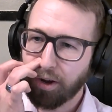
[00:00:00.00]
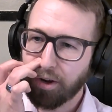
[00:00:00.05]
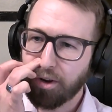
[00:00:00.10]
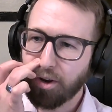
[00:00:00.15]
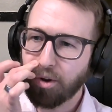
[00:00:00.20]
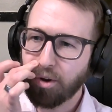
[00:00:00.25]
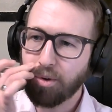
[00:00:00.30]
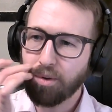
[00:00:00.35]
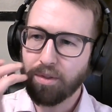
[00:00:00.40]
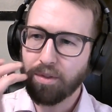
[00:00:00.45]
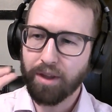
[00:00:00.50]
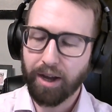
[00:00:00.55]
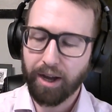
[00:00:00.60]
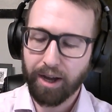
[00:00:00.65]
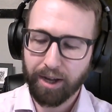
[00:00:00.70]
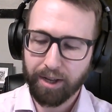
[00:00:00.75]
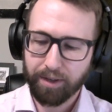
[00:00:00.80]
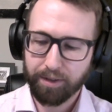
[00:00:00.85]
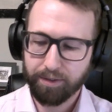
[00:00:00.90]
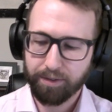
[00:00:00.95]
know
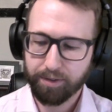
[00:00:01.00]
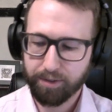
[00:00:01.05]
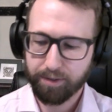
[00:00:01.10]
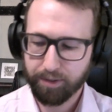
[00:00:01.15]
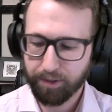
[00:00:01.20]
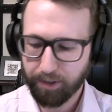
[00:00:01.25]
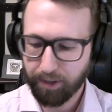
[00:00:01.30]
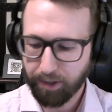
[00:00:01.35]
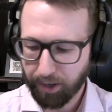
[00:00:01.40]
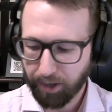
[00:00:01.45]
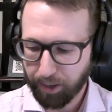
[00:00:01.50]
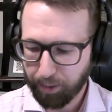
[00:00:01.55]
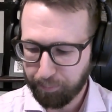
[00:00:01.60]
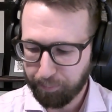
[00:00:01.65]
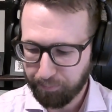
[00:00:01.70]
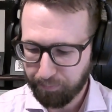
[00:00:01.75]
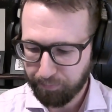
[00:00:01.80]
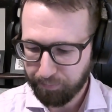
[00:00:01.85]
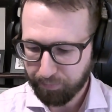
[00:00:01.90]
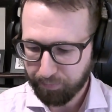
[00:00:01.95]
that
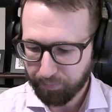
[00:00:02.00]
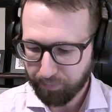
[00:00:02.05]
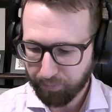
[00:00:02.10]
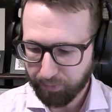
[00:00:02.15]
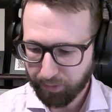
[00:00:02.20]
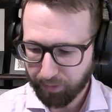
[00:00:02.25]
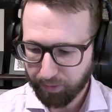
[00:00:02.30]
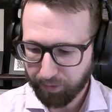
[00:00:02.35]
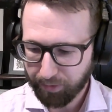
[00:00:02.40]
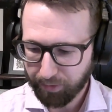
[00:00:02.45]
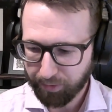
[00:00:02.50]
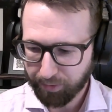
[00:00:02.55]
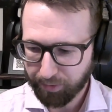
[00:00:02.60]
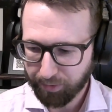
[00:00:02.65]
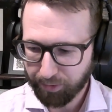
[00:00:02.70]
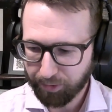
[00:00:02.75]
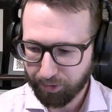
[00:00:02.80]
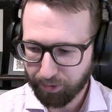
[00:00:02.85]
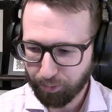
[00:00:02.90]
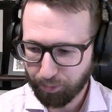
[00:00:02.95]
um,
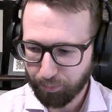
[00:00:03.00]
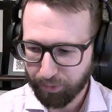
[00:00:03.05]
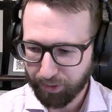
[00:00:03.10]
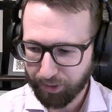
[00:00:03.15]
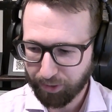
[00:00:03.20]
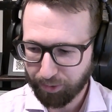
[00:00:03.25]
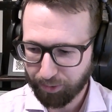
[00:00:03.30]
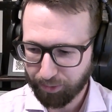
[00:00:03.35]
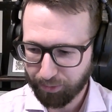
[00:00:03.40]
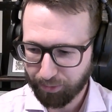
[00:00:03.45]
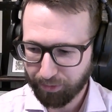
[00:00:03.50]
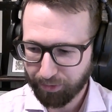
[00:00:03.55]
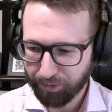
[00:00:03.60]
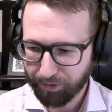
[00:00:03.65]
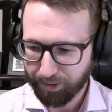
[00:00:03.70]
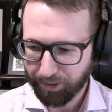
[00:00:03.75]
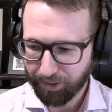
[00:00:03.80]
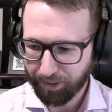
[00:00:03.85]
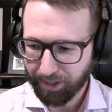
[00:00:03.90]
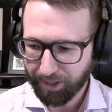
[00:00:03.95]
you will
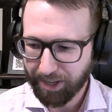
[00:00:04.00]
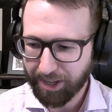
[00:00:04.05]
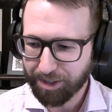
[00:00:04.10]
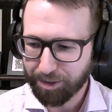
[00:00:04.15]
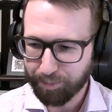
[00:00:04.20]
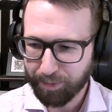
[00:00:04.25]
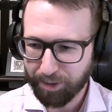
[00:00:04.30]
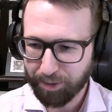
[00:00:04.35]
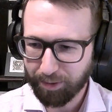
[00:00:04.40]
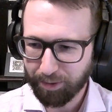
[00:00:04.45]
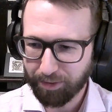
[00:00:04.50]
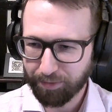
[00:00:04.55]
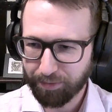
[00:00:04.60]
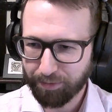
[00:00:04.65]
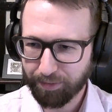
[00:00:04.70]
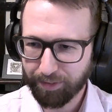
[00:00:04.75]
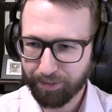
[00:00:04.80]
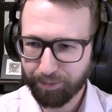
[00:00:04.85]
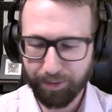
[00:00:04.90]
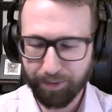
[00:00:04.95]
laden me
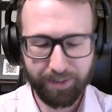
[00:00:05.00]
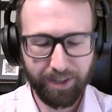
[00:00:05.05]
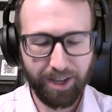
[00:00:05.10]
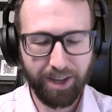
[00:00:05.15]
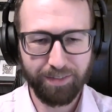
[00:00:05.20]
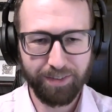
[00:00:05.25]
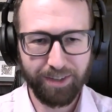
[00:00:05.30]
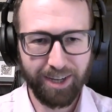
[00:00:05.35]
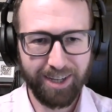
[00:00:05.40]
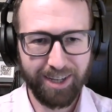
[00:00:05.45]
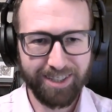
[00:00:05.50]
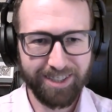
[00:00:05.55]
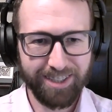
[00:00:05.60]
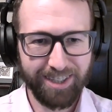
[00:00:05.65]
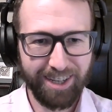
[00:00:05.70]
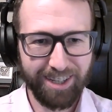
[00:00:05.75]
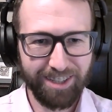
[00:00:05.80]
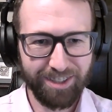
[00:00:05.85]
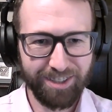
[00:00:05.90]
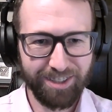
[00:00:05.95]
with caveats
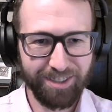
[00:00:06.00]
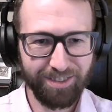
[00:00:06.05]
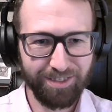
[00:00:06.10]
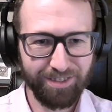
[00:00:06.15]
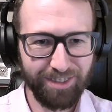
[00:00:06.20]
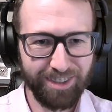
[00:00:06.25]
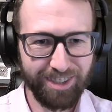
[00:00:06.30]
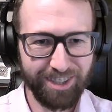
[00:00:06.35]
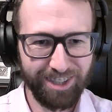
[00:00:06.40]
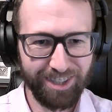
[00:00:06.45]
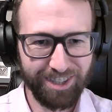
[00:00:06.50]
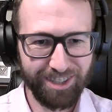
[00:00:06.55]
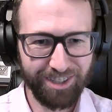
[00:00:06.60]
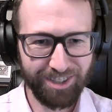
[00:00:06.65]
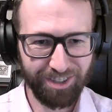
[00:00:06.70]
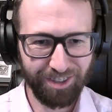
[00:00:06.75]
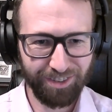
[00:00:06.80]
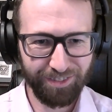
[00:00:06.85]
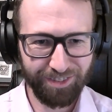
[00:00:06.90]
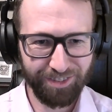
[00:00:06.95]
as
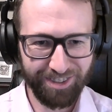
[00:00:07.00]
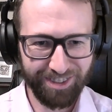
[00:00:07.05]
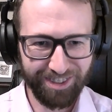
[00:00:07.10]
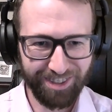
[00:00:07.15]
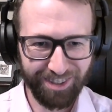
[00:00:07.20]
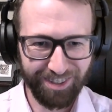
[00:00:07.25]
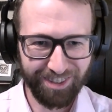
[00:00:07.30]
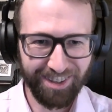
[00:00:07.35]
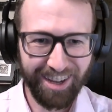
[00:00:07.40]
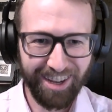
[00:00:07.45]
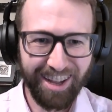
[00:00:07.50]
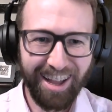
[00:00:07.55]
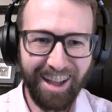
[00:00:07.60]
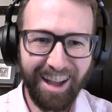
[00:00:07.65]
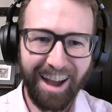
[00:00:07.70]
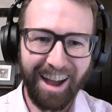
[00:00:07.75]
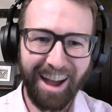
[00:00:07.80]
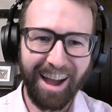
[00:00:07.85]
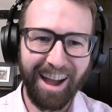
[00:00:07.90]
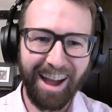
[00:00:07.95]
researchers often do.
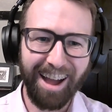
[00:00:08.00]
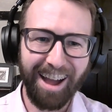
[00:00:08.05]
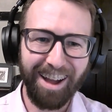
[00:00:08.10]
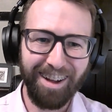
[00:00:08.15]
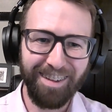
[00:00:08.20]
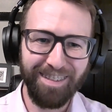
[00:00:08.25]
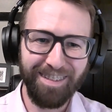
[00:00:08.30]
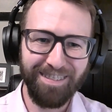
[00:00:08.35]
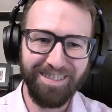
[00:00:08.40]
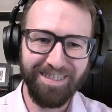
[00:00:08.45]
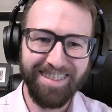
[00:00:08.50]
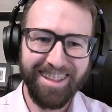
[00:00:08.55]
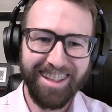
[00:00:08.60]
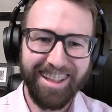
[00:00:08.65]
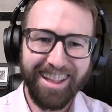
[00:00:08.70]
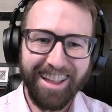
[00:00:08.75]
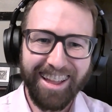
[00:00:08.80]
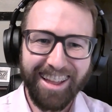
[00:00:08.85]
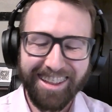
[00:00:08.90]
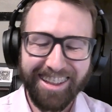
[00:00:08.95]
Um,
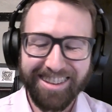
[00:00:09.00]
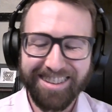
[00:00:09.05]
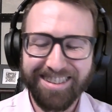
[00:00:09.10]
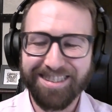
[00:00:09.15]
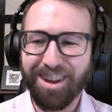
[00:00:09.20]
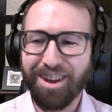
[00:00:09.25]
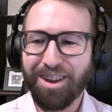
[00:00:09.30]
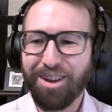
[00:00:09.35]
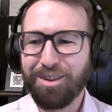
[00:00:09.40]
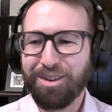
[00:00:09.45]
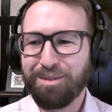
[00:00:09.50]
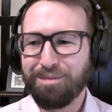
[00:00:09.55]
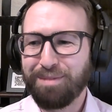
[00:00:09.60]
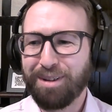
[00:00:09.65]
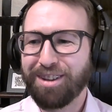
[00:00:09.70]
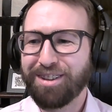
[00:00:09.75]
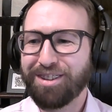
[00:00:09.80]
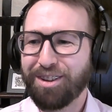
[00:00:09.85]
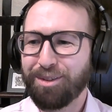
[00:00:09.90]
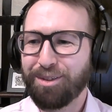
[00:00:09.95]

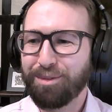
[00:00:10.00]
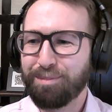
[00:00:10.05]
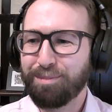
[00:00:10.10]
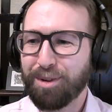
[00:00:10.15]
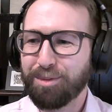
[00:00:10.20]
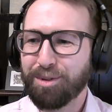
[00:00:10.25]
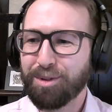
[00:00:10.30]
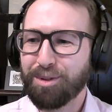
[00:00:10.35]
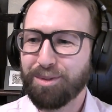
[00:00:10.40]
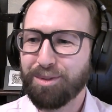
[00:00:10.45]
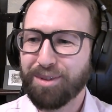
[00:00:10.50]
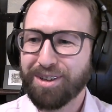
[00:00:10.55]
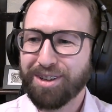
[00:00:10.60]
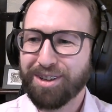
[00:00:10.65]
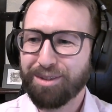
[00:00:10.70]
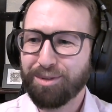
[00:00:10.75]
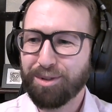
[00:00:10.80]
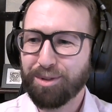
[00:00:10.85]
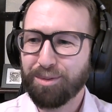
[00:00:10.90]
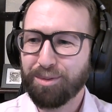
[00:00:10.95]
but
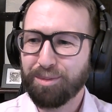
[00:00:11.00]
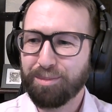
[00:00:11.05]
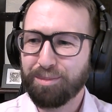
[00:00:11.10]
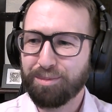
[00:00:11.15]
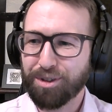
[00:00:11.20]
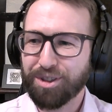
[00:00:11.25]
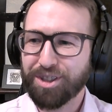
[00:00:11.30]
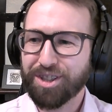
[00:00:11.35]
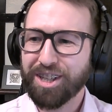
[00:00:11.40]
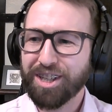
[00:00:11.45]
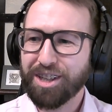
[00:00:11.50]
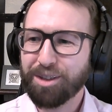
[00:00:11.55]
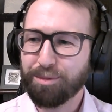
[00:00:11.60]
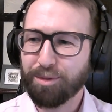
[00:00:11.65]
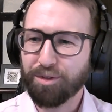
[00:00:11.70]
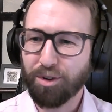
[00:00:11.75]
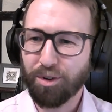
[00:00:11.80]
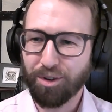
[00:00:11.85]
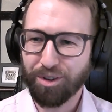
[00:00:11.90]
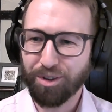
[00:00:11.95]
we'll proceed
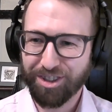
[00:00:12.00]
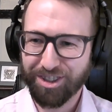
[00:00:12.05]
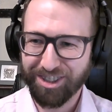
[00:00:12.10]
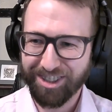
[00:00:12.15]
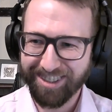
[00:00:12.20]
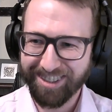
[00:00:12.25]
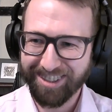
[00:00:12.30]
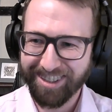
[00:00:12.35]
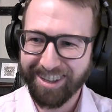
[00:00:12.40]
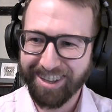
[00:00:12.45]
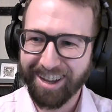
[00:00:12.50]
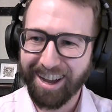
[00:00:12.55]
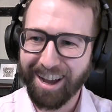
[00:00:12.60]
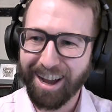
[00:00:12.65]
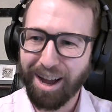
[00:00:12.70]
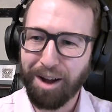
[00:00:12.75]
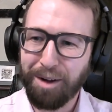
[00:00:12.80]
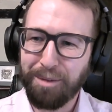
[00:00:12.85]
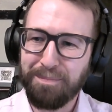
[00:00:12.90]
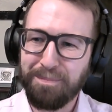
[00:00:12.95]
with caution.
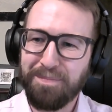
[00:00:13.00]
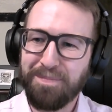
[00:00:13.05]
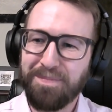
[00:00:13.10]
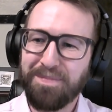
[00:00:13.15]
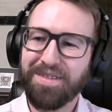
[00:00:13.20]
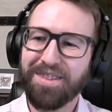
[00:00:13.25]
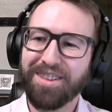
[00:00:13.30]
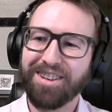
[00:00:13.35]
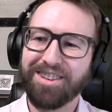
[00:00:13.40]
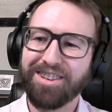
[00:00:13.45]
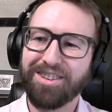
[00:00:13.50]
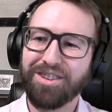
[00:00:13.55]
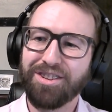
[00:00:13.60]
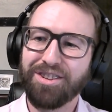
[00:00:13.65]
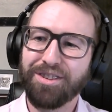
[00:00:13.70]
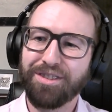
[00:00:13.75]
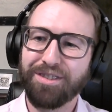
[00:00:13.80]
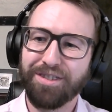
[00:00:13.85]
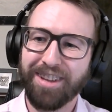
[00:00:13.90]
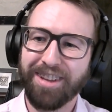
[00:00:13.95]
Um, do
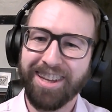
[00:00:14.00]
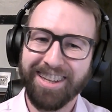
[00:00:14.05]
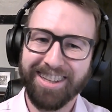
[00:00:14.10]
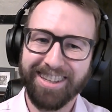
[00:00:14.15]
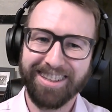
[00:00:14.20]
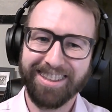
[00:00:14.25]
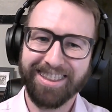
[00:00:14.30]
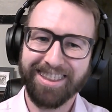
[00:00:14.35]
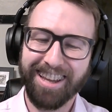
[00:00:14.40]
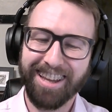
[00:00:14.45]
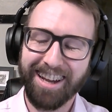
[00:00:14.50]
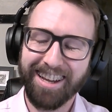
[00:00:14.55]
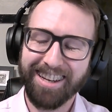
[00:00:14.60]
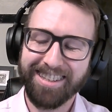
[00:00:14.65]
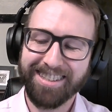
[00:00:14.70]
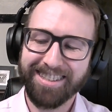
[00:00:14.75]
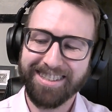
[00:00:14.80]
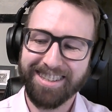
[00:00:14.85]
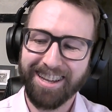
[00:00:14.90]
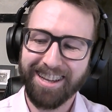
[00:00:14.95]
you think
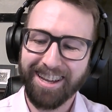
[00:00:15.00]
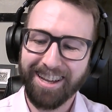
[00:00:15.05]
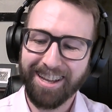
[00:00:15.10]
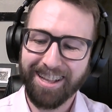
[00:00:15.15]
that